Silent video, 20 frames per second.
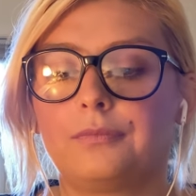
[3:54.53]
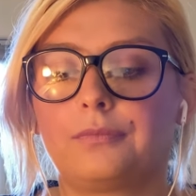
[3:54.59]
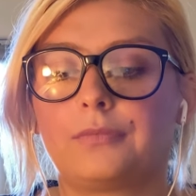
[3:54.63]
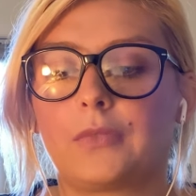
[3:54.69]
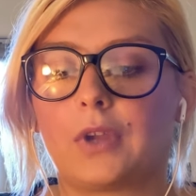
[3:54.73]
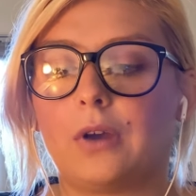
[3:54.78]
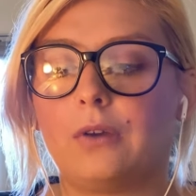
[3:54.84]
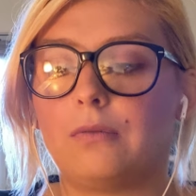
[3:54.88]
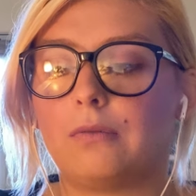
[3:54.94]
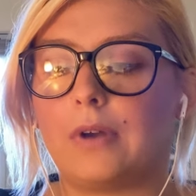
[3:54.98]

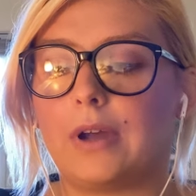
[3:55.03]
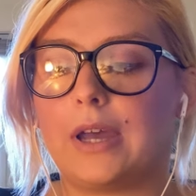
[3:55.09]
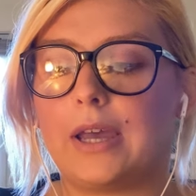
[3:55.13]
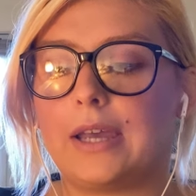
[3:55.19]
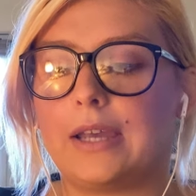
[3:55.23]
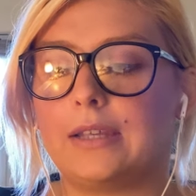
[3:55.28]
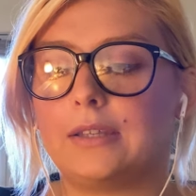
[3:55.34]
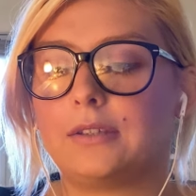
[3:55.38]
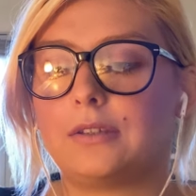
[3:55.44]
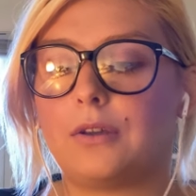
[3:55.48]
All
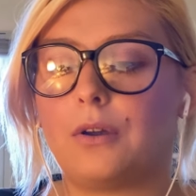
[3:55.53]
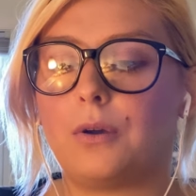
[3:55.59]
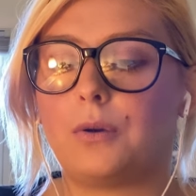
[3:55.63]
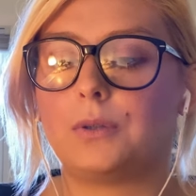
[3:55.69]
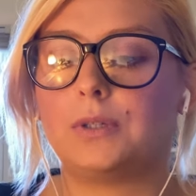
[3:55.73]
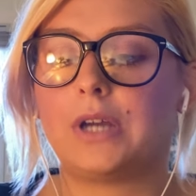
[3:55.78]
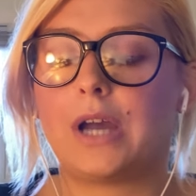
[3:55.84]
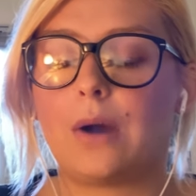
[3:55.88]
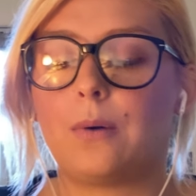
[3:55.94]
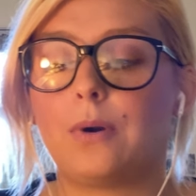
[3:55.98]
right.
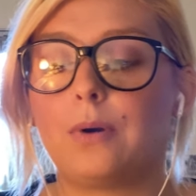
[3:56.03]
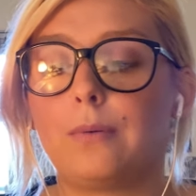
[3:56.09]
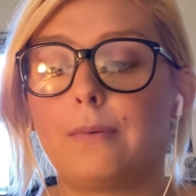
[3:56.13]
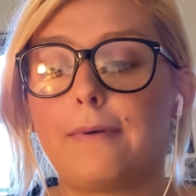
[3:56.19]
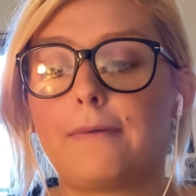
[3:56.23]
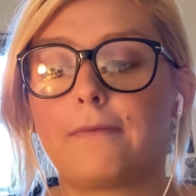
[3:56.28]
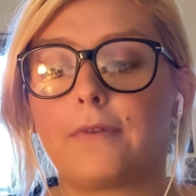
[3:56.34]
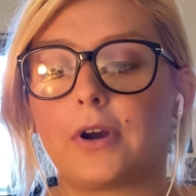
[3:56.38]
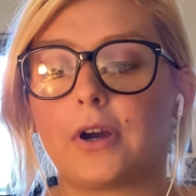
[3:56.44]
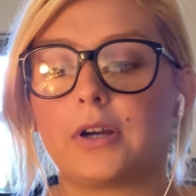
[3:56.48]
So Tower
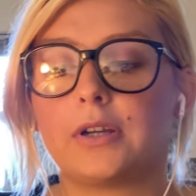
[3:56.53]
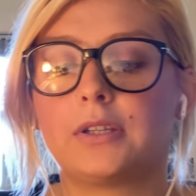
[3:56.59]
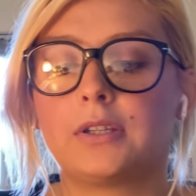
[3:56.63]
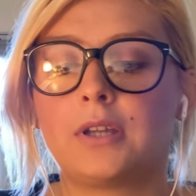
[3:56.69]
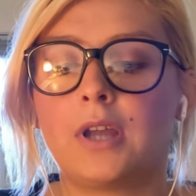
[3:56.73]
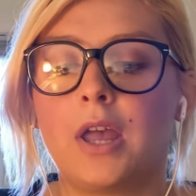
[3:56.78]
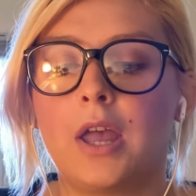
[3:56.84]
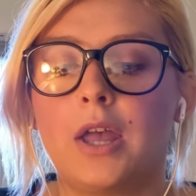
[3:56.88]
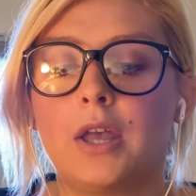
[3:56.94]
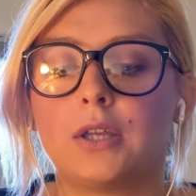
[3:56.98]

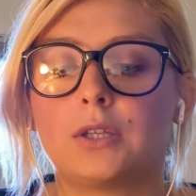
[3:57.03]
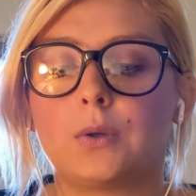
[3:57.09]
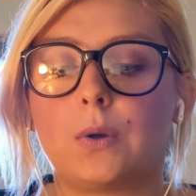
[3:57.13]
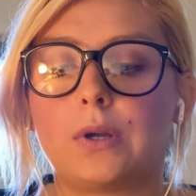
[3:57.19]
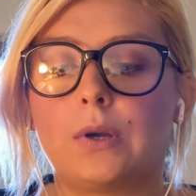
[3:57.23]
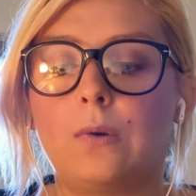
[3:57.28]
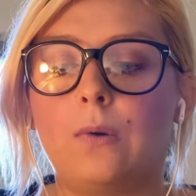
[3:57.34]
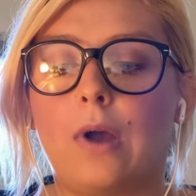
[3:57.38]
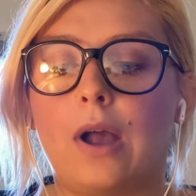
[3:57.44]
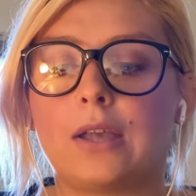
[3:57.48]
reversed.
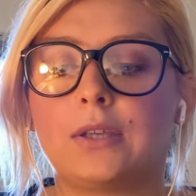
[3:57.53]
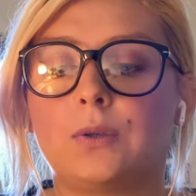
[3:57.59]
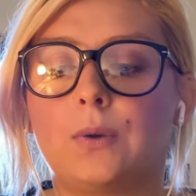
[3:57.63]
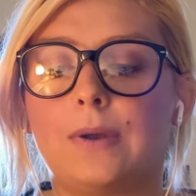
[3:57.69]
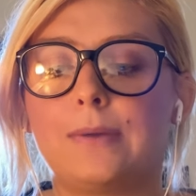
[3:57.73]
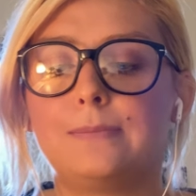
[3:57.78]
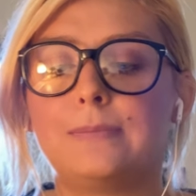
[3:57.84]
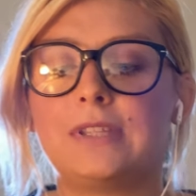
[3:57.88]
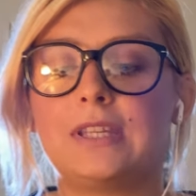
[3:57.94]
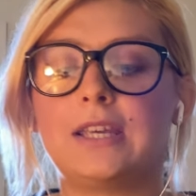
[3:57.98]
So
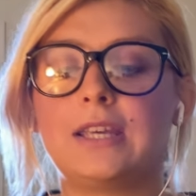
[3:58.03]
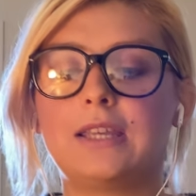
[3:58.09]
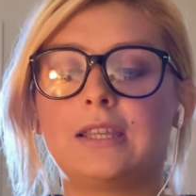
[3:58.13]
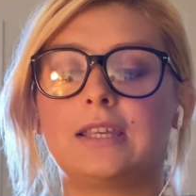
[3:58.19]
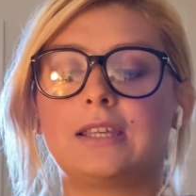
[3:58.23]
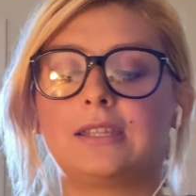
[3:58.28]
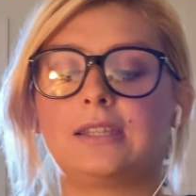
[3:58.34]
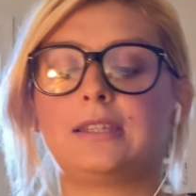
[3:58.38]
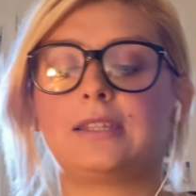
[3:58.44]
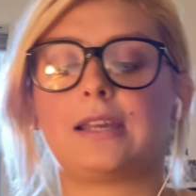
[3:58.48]
I'm seeing
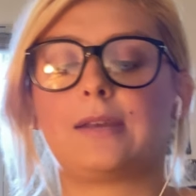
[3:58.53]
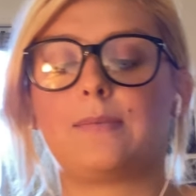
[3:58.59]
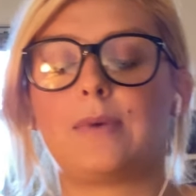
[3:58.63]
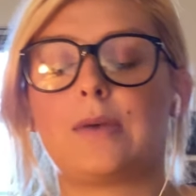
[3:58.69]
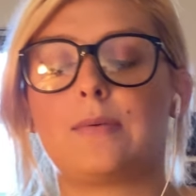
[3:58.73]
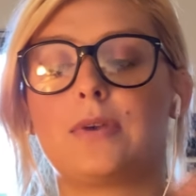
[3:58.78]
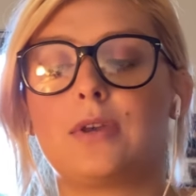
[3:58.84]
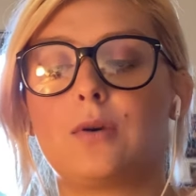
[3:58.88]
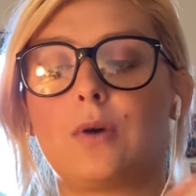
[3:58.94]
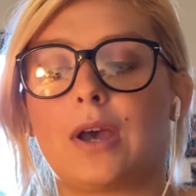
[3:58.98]
this is like
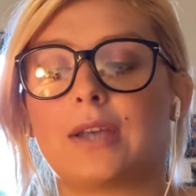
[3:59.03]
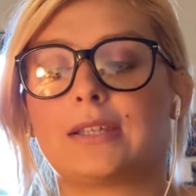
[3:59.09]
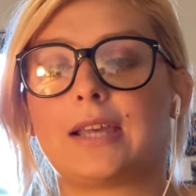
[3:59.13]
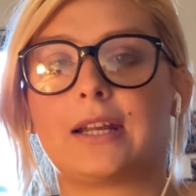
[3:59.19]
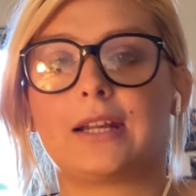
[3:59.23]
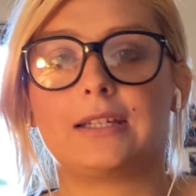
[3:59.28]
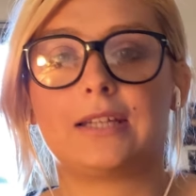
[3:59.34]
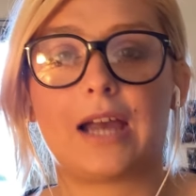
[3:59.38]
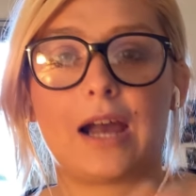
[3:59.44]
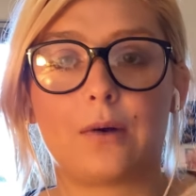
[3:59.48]
maybe you guys
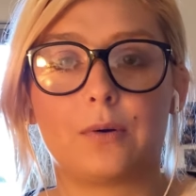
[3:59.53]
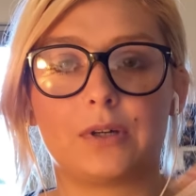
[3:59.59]
had a tower